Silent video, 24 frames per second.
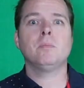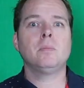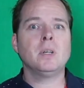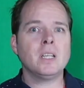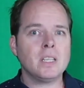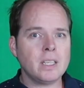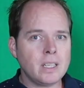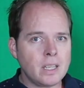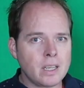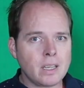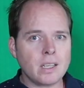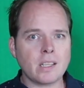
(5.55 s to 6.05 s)
but
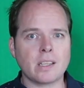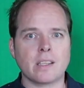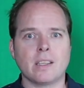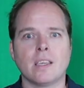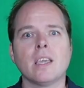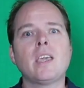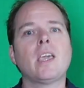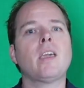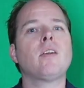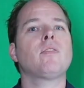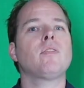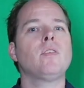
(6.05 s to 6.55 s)
not
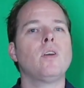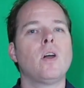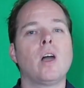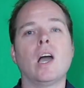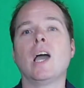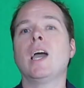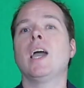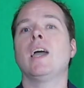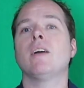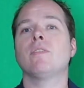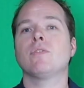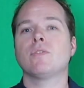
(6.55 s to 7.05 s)
if you
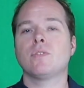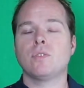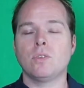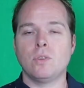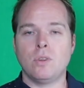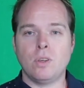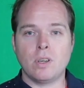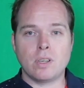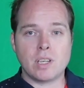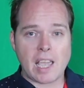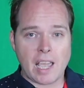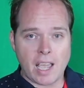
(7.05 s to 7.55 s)
have to
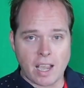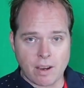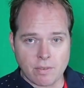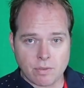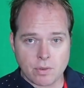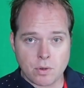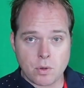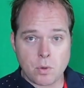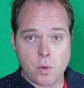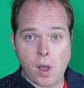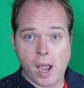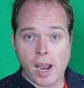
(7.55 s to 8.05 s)
look
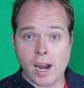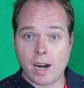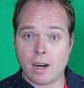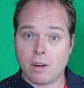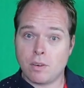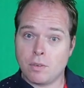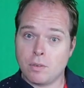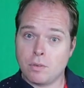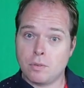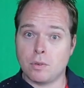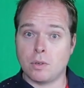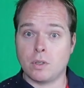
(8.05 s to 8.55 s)
everywhere
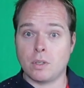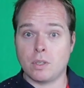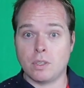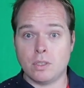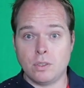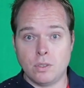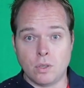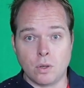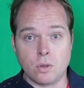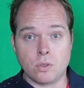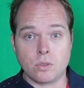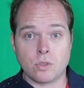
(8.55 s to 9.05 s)
for
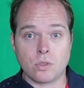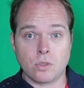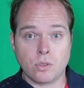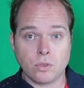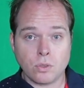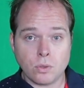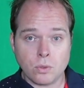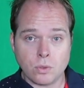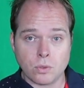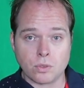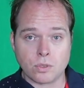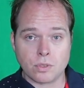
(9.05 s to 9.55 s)
those
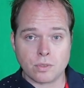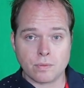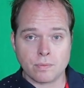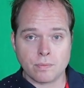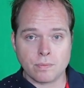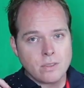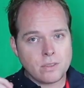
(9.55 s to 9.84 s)
tools.